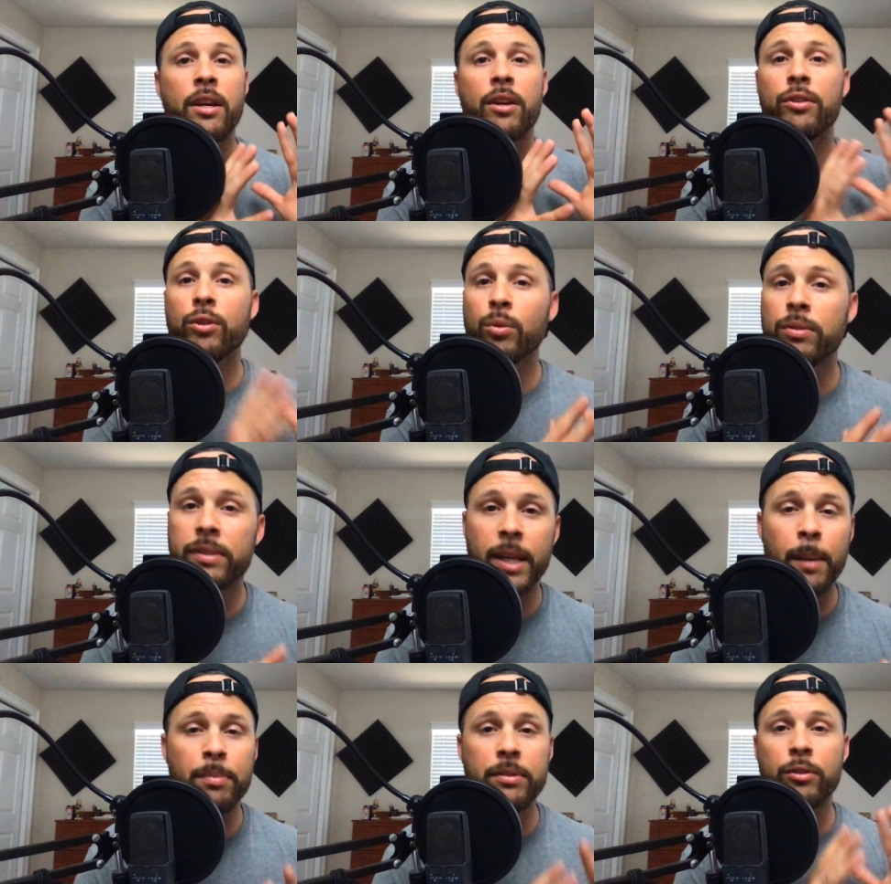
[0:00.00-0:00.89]
new
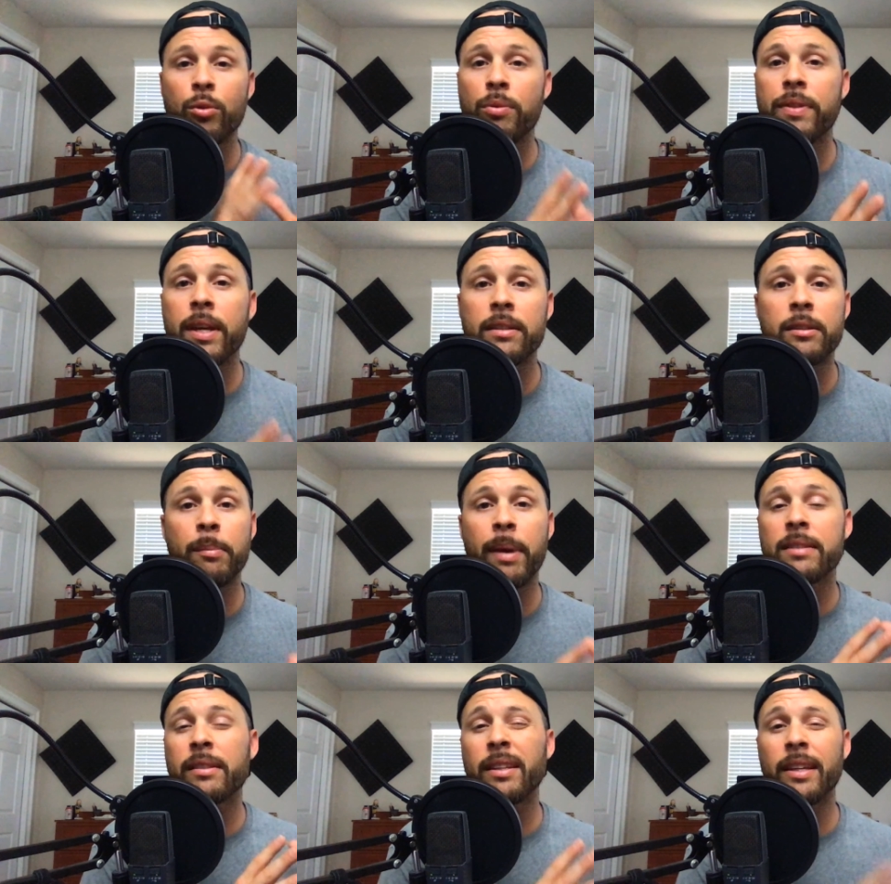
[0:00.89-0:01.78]
tips, new things to
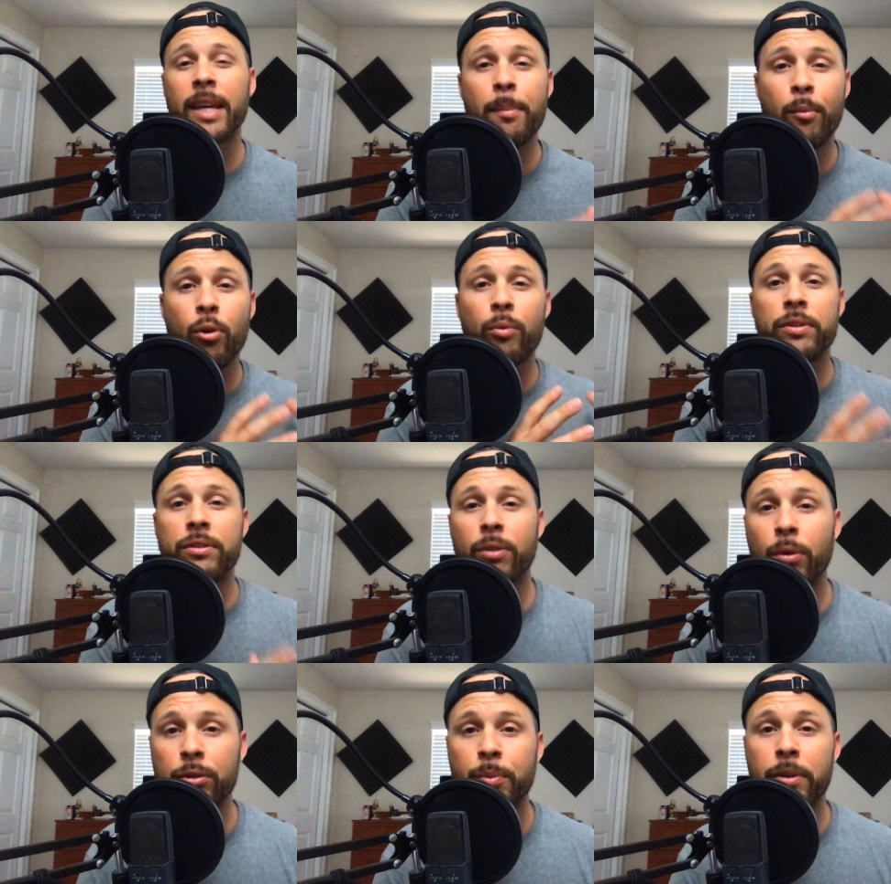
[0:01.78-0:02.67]
basically get more results